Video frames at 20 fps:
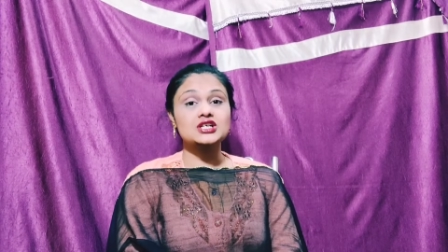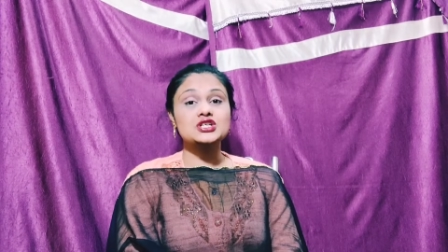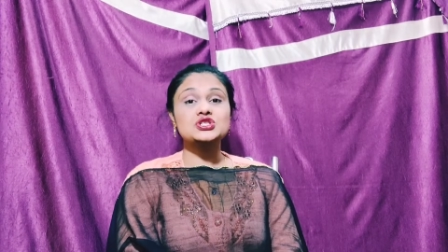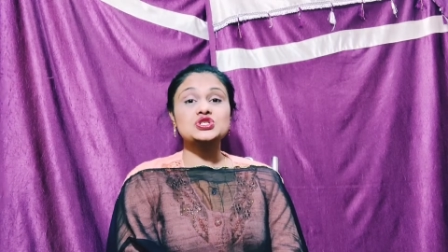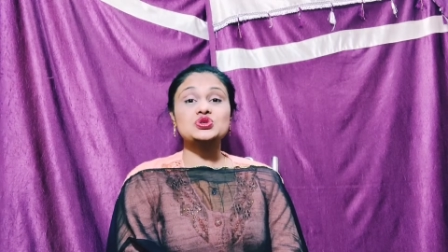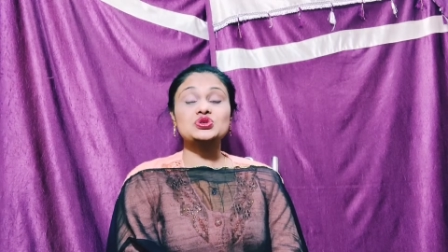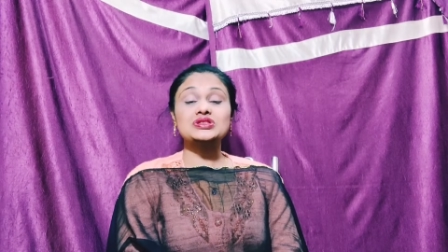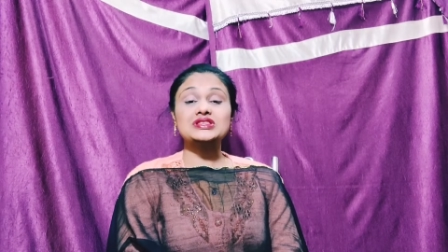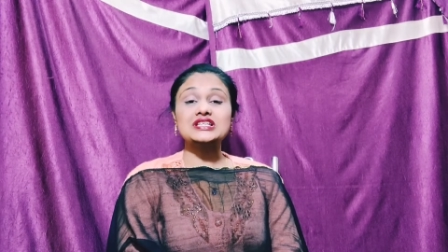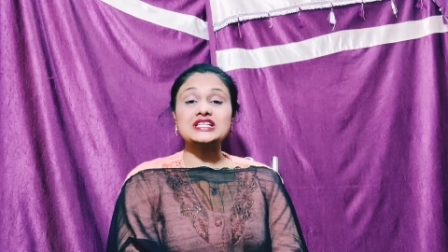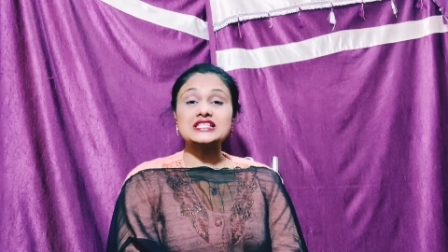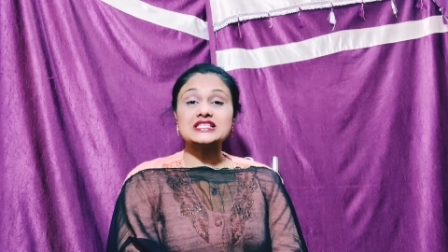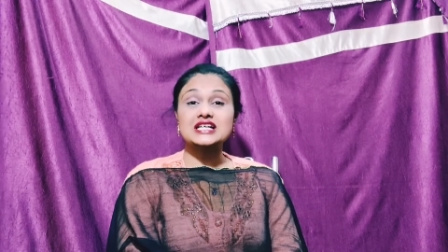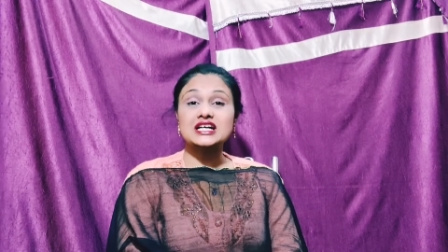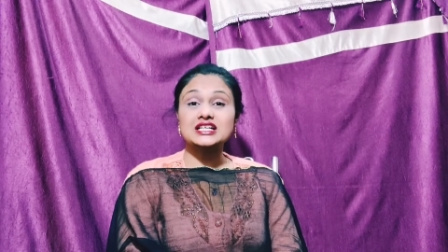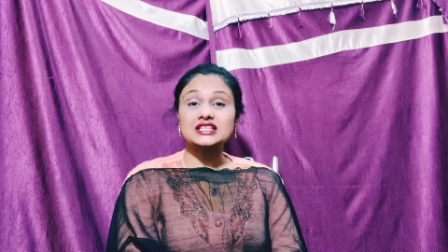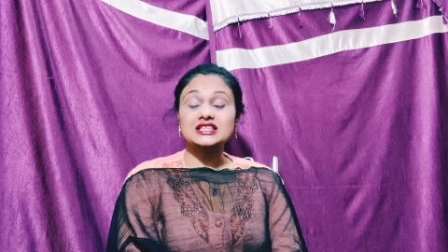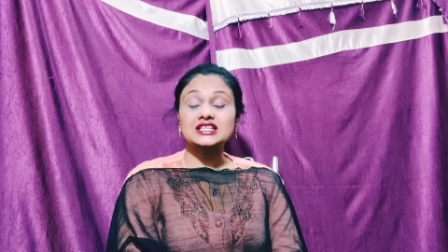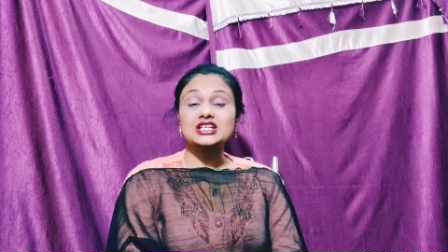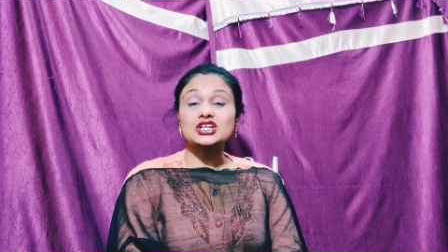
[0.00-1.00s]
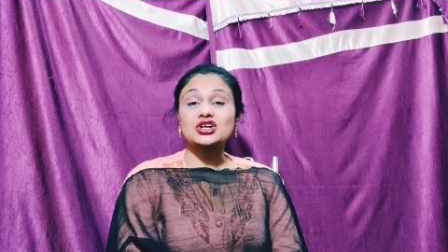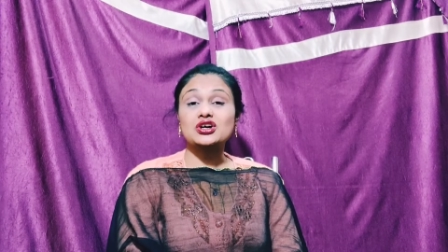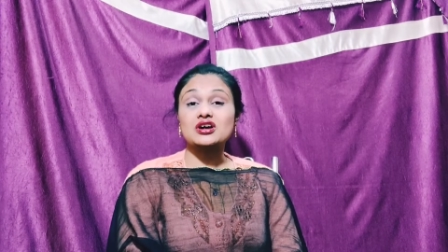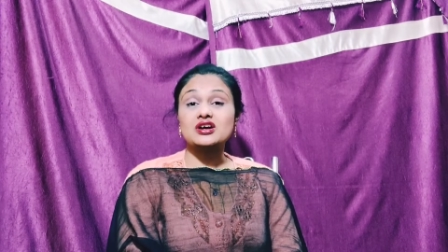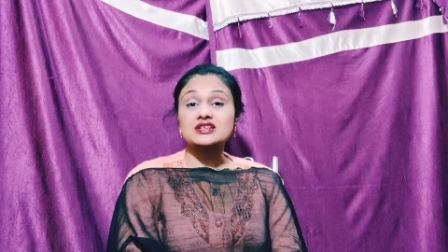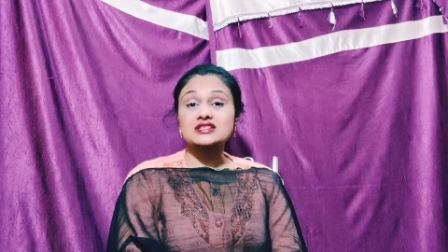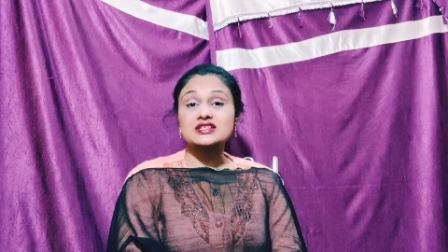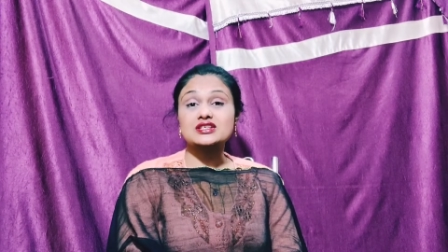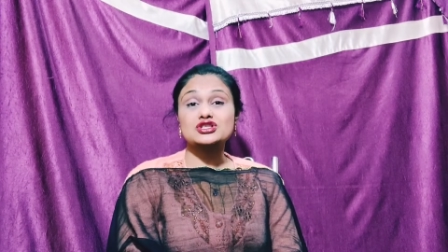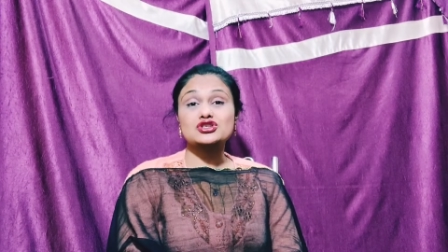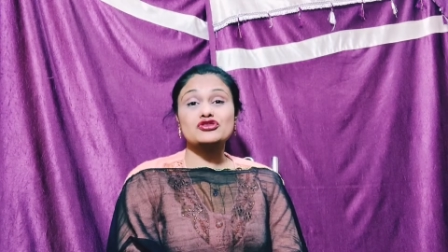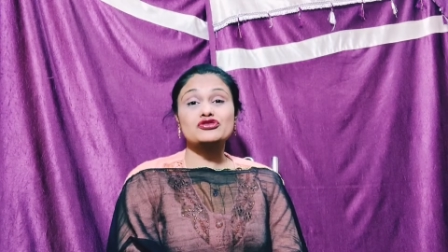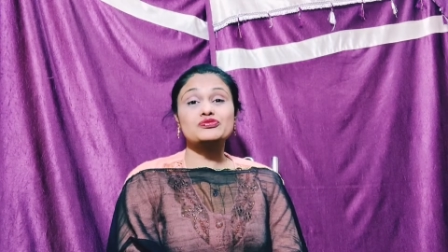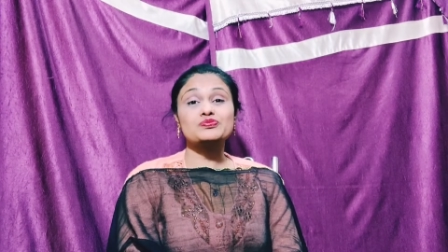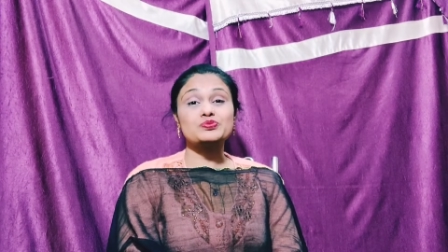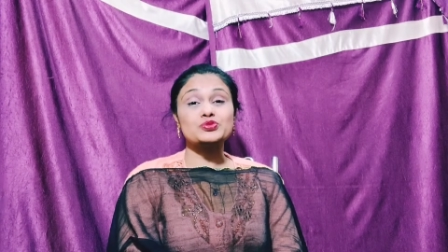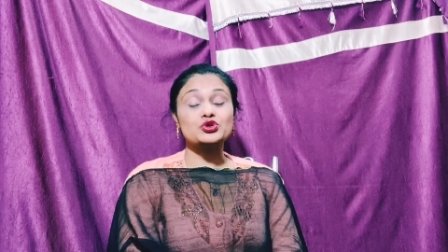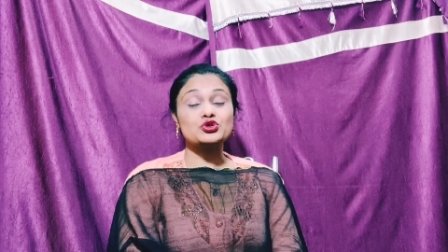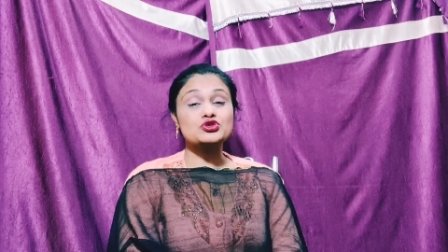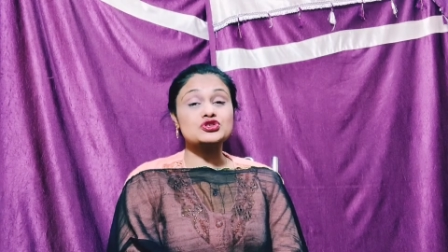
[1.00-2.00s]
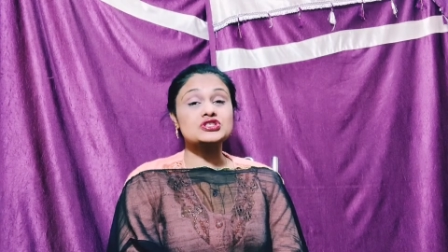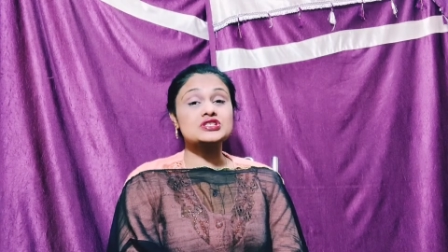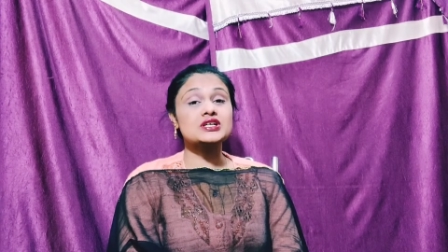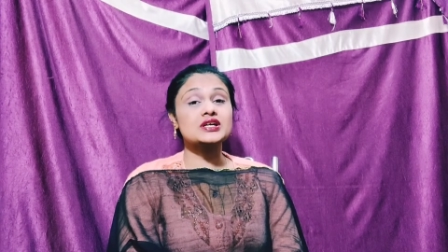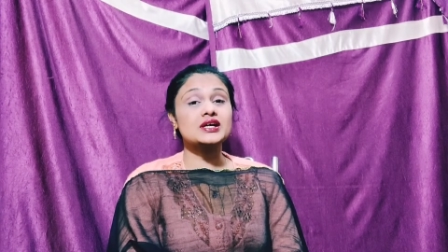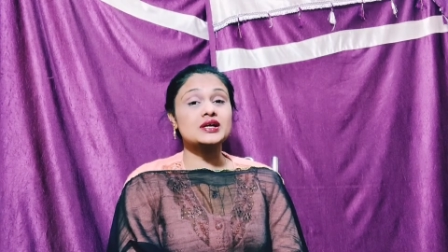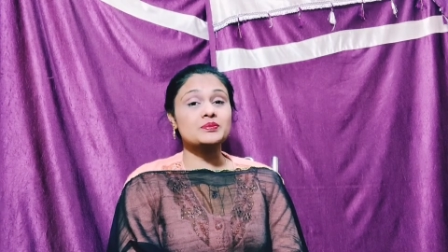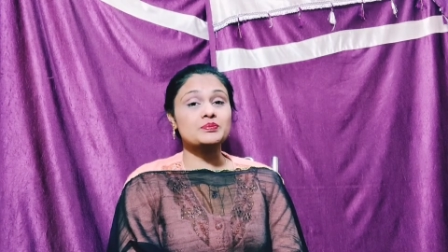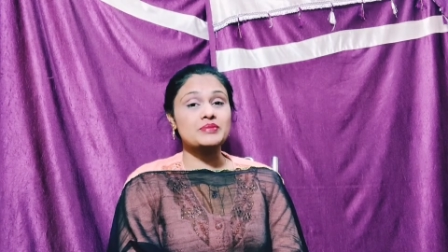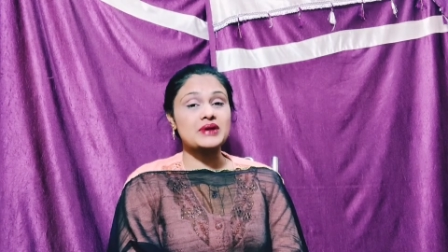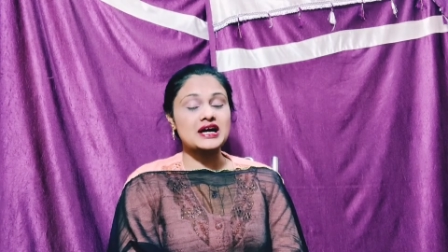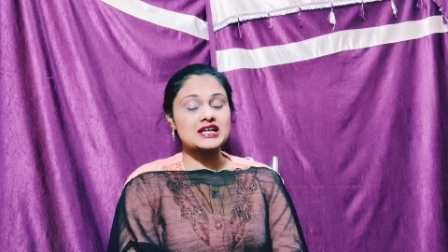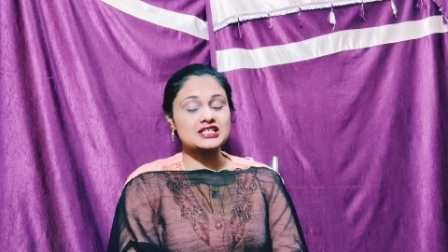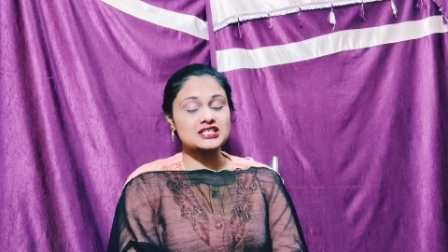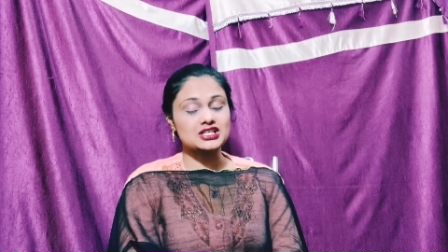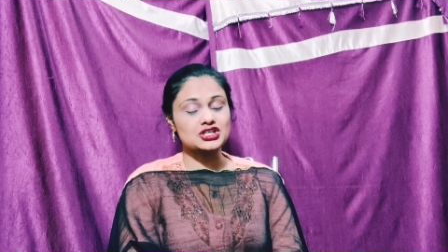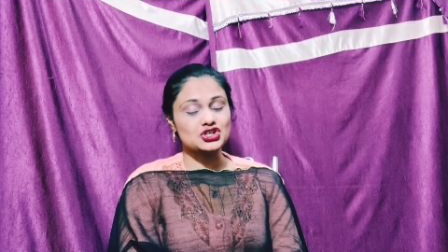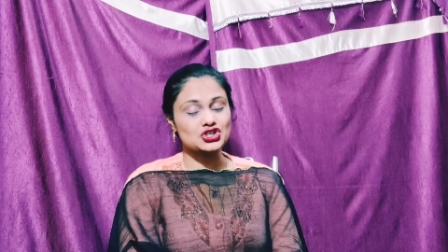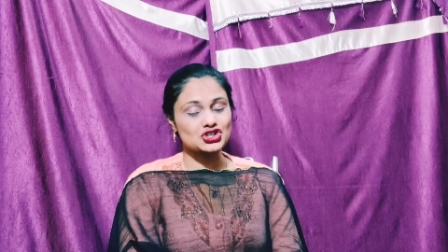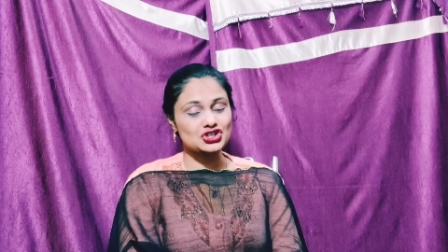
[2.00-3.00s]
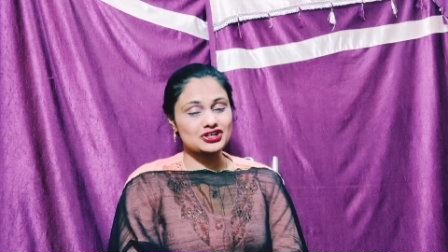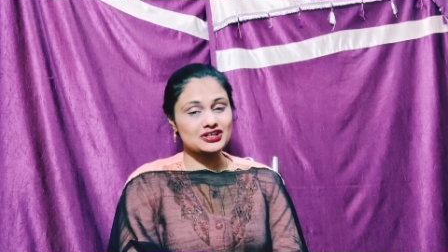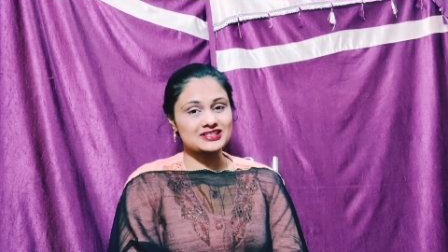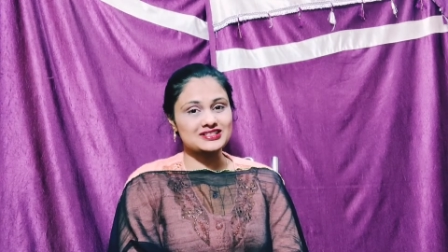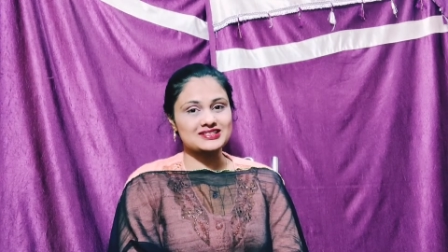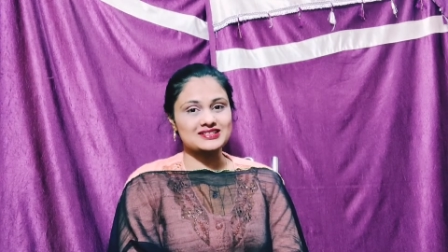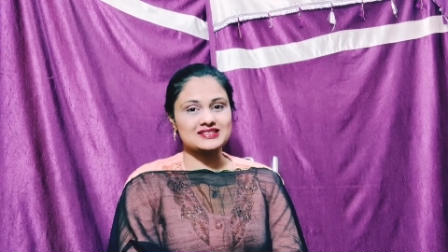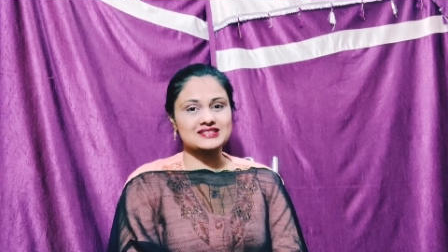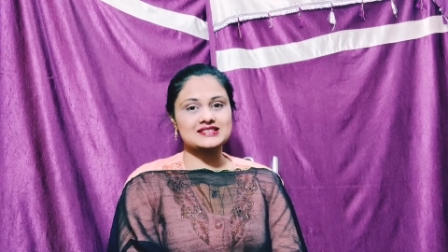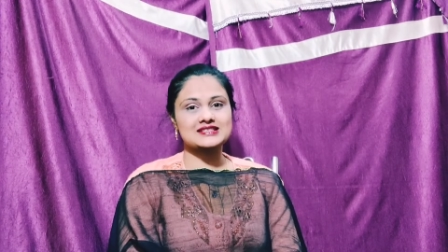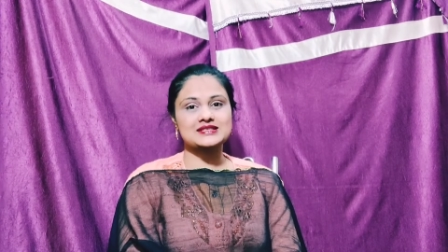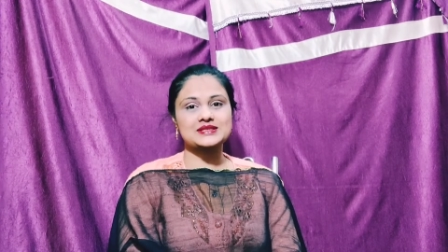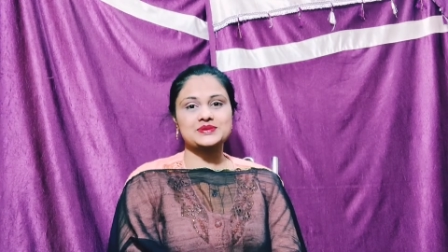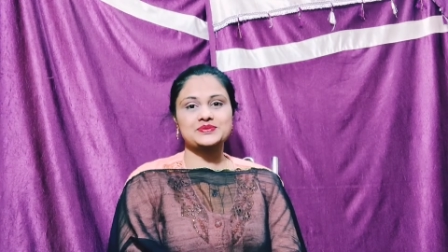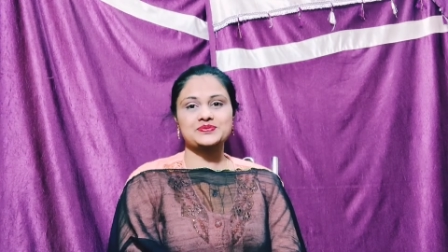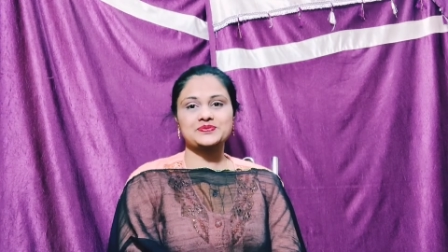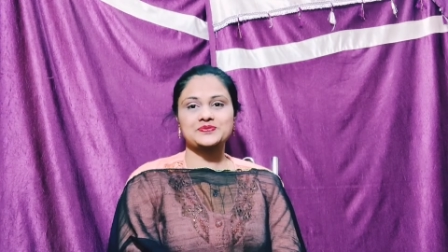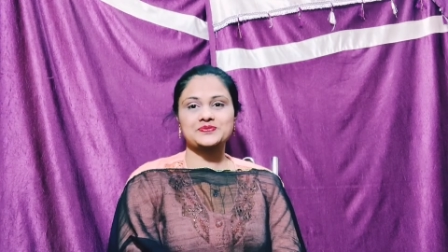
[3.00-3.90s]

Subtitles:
So these are the causes of post-hepatic jaundice.